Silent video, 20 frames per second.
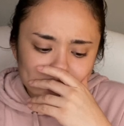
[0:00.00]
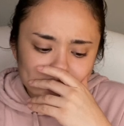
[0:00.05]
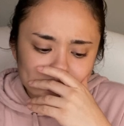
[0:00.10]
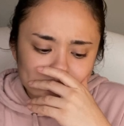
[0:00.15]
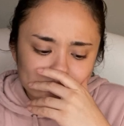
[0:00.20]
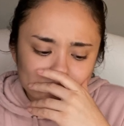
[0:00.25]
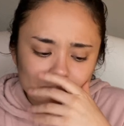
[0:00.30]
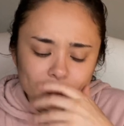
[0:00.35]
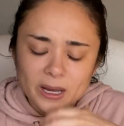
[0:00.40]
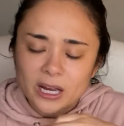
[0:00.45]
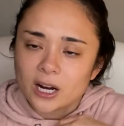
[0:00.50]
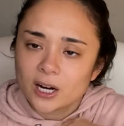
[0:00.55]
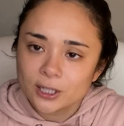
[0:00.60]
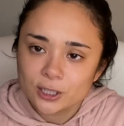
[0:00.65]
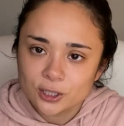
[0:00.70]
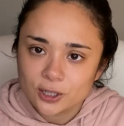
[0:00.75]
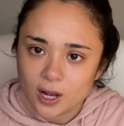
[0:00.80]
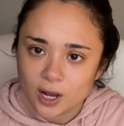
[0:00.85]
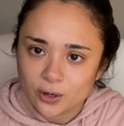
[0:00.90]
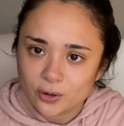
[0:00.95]
as through my heart
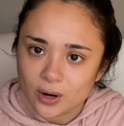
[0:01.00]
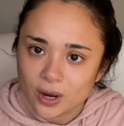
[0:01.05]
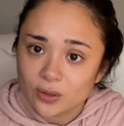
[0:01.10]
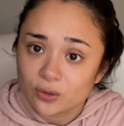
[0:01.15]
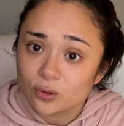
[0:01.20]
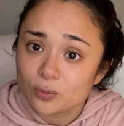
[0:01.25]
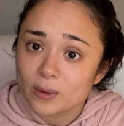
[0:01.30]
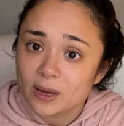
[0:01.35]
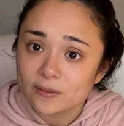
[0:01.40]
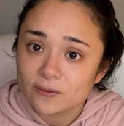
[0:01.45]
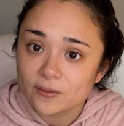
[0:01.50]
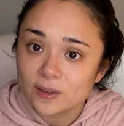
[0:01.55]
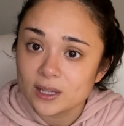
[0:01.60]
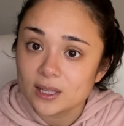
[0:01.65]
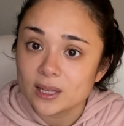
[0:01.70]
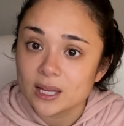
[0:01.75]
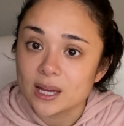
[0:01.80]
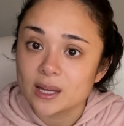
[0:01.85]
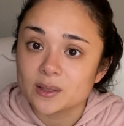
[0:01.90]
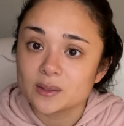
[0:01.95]
chakra and through my
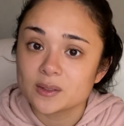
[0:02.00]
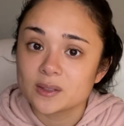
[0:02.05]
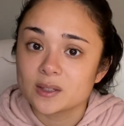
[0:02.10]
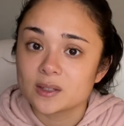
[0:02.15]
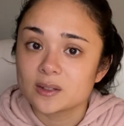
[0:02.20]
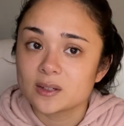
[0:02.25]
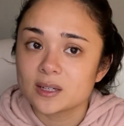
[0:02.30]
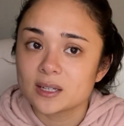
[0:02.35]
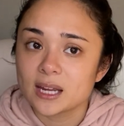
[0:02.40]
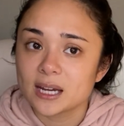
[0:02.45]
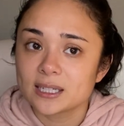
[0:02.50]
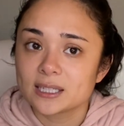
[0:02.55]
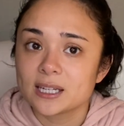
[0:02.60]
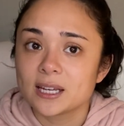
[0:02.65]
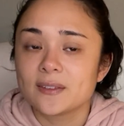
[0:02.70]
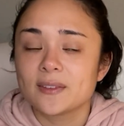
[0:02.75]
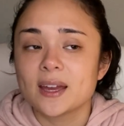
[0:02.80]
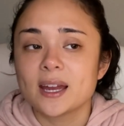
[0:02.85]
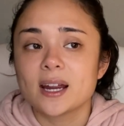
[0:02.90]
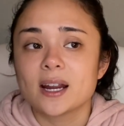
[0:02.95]
feelings and
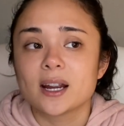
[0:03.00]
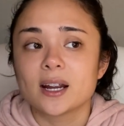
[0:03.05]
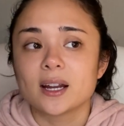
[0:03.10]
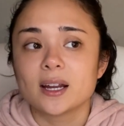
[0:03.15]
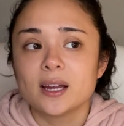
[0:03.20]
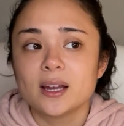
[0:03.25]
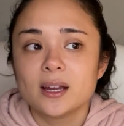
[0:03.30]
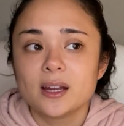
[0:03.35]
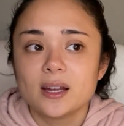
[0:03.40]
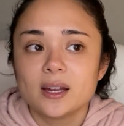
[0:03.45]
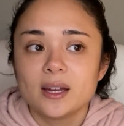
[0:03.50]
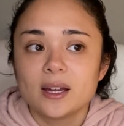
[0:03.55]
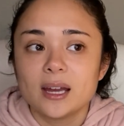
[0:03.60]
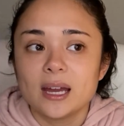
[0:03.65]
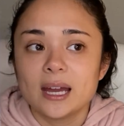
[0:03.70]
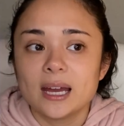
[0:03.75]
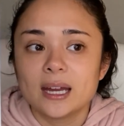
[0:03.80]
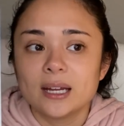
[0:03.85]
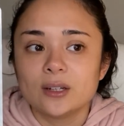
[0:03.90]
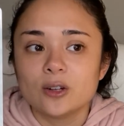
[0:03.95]
connecting there
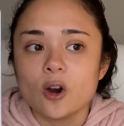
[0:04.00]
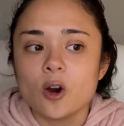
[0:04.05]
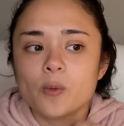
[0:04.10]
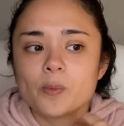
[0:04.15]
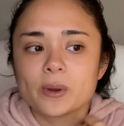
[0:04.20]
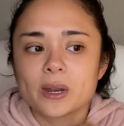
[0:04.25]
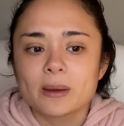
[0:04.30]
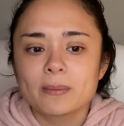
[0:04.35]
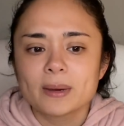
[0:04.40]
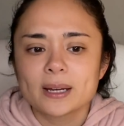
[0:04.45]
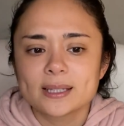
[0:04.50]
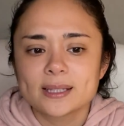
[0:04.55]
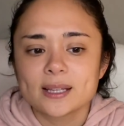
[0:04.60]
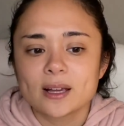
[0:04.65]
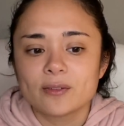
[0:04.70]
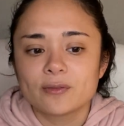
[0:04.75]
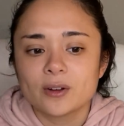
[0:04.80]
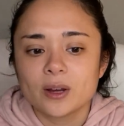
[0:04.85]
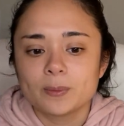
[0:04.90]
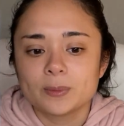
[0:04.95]
and opening
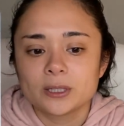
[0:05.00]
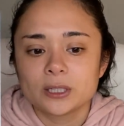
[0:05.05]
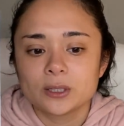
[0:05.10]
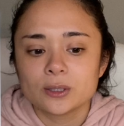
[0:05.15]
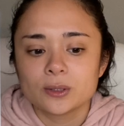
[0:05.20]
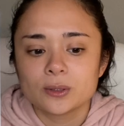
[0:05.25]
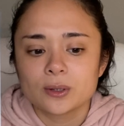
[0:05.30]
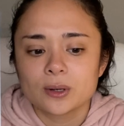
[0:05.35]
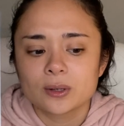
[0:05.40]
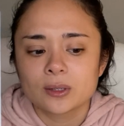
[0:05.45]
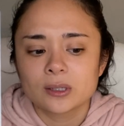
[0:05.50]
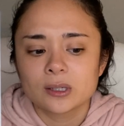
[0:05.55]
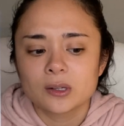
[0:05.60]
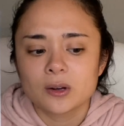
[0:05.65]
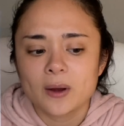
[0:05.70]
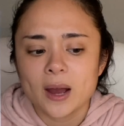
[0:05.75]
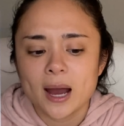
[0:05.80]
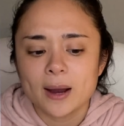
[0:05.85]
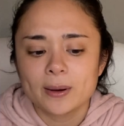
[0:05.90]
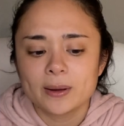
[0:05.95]
myself up to, you know,
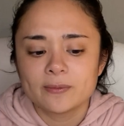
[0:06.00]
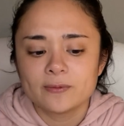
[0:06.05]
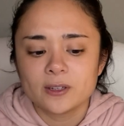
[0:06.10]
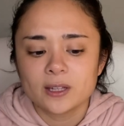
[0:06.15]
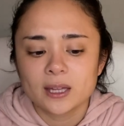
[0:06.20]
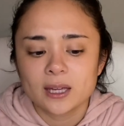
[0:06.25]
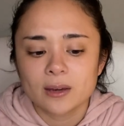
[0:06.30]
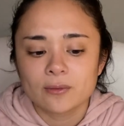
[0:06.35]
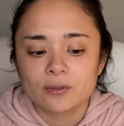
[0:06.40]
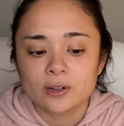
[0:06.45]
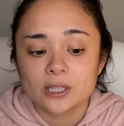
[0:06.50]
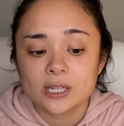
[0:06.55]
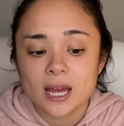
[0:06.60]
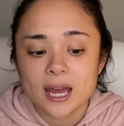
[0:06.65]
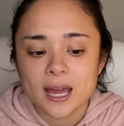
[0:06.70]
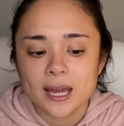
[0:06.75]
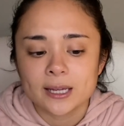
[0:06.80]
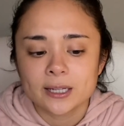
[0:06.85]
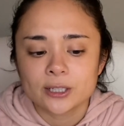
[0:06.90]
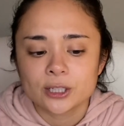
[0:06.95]
how I'm feeling every
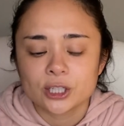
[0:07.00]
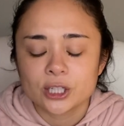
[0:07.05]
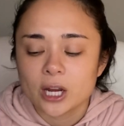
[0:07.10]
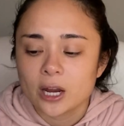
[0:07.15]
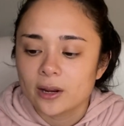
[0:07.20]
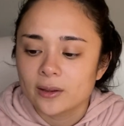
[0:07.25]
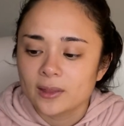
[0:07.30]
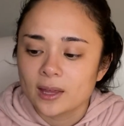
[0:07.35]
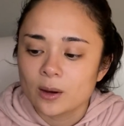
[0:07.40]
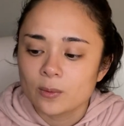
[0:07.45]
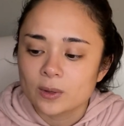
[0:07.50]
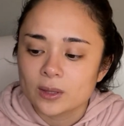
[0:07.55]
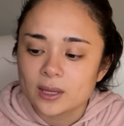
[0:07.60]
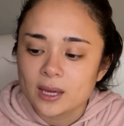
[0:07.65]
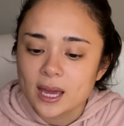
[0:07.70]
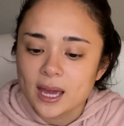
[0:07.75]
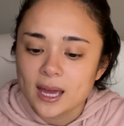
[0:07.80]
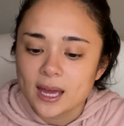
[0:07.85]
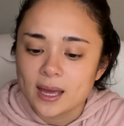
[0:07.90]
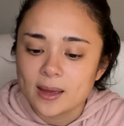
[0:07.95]
day and sharing that with
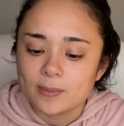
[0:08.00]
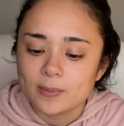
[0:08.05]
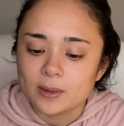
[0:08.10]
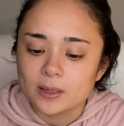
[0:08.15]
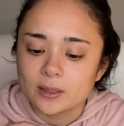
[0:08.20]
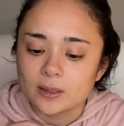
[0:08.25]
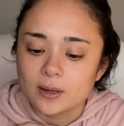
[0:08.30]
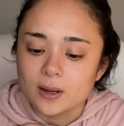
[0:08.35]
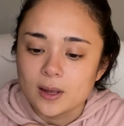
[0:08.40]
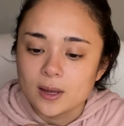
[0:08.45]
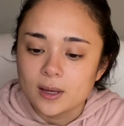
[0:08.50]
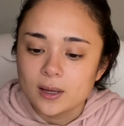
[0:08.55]
Gabe and